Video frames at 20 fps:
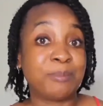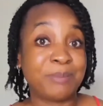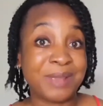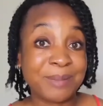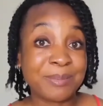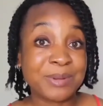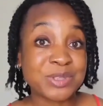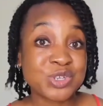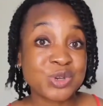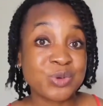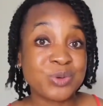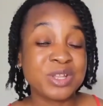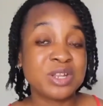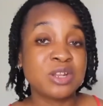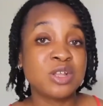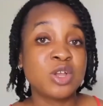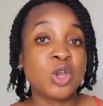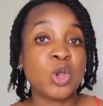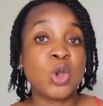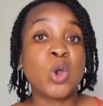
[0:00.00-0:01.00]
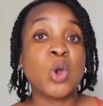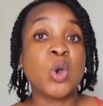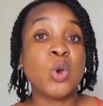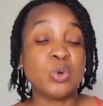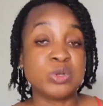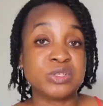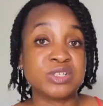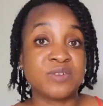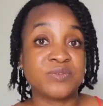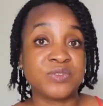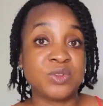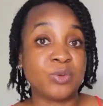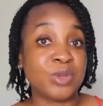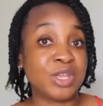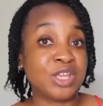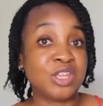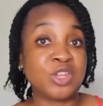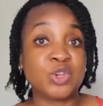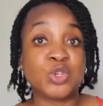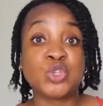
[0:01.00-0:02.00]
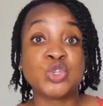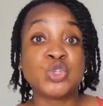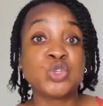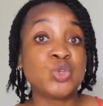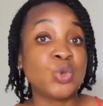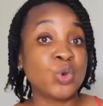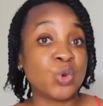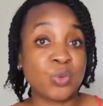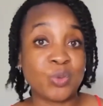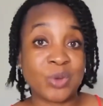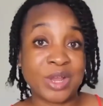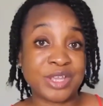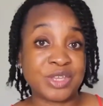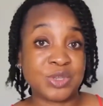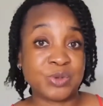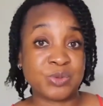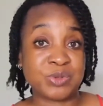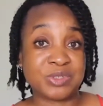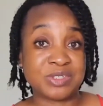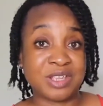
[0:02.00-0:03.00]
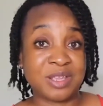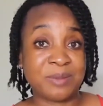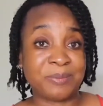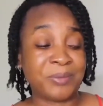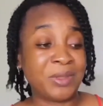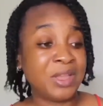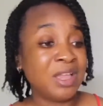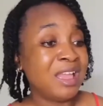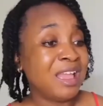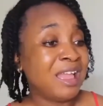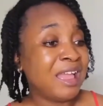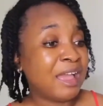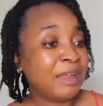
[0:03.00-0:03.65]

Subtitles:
and paper towel out of the way. You don't want to use them.